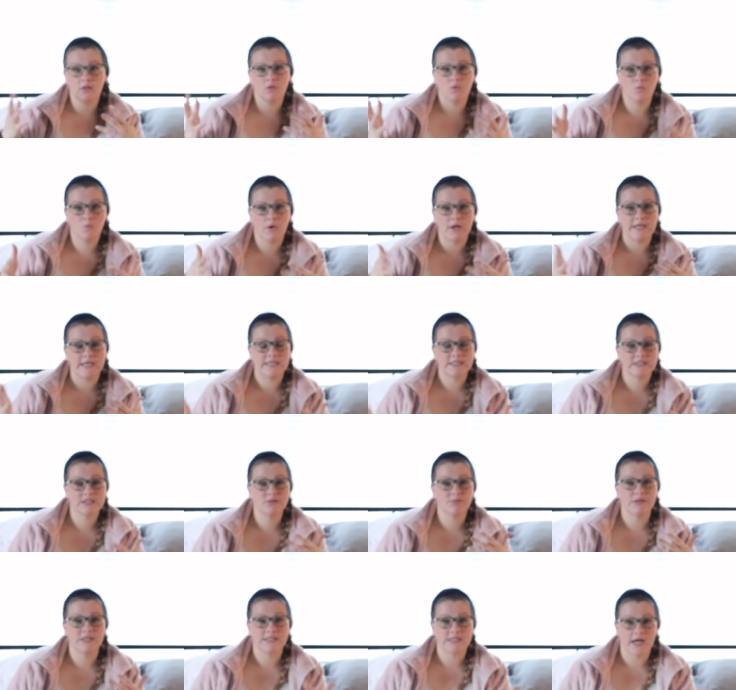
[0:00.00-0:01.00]
what needs
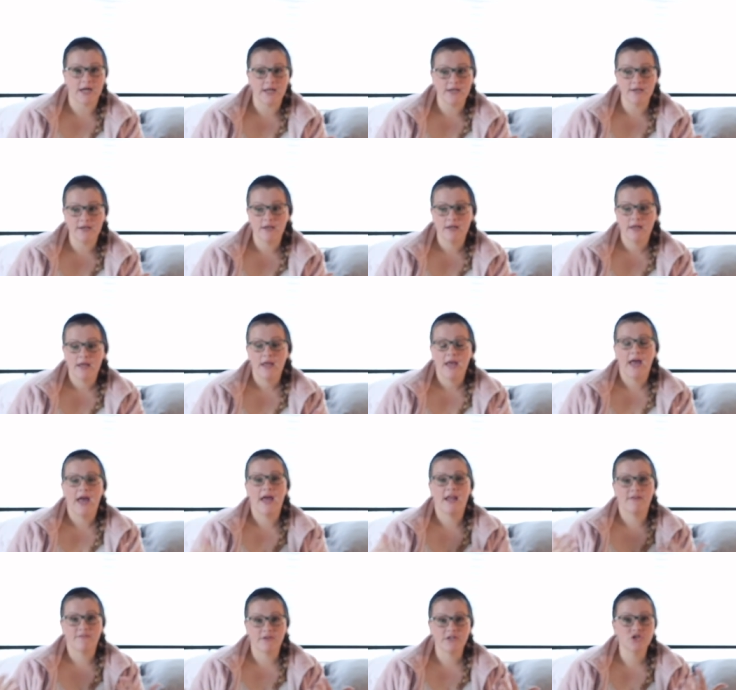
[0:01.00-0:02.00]
to be done,
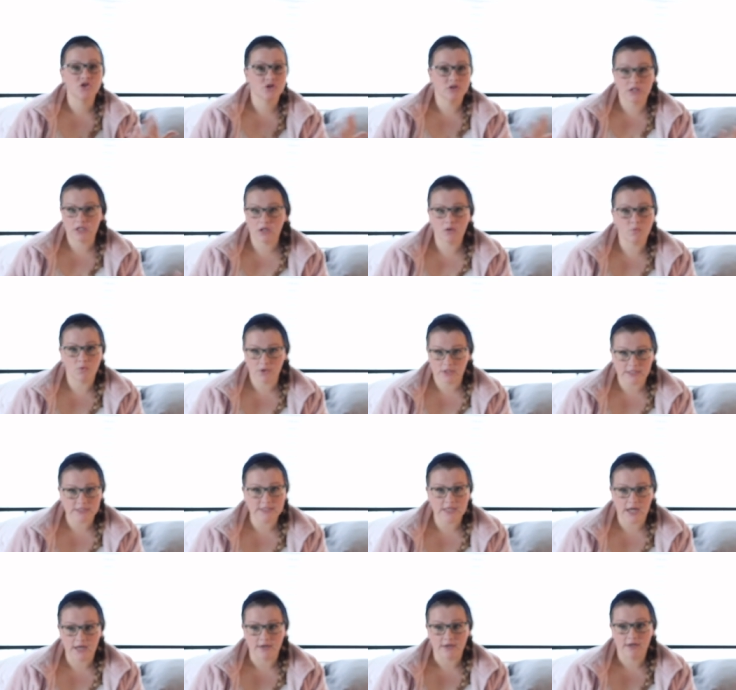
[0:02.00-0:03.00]
and eventually it will get
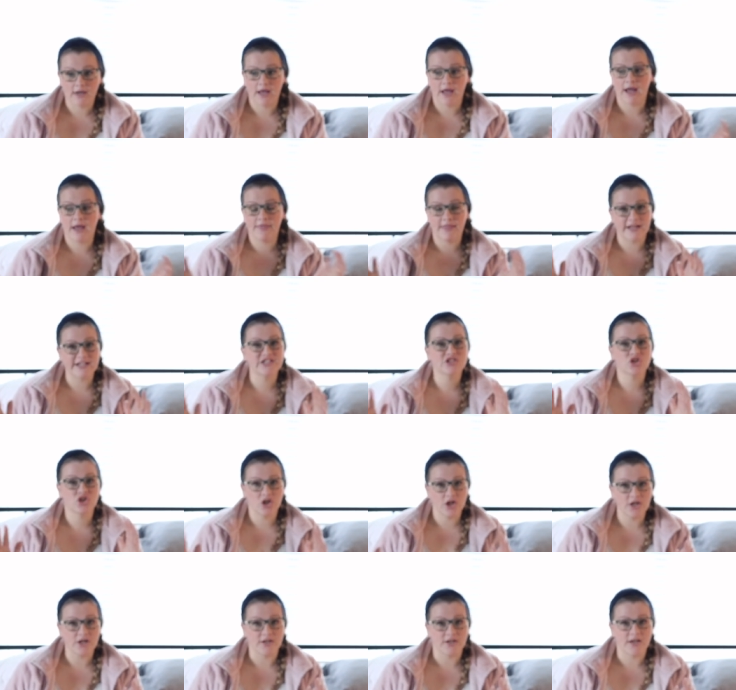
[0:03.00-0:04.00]
done, and that's
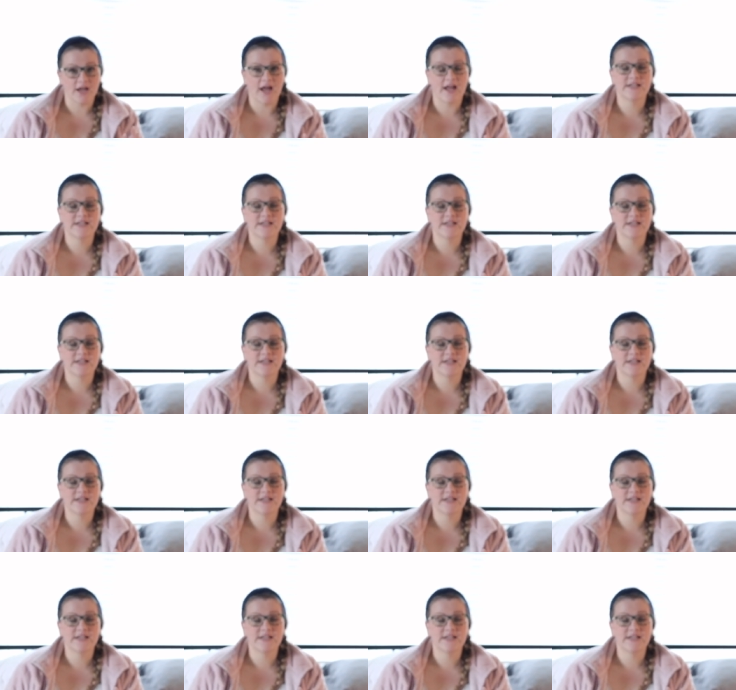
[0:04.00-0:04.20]
good.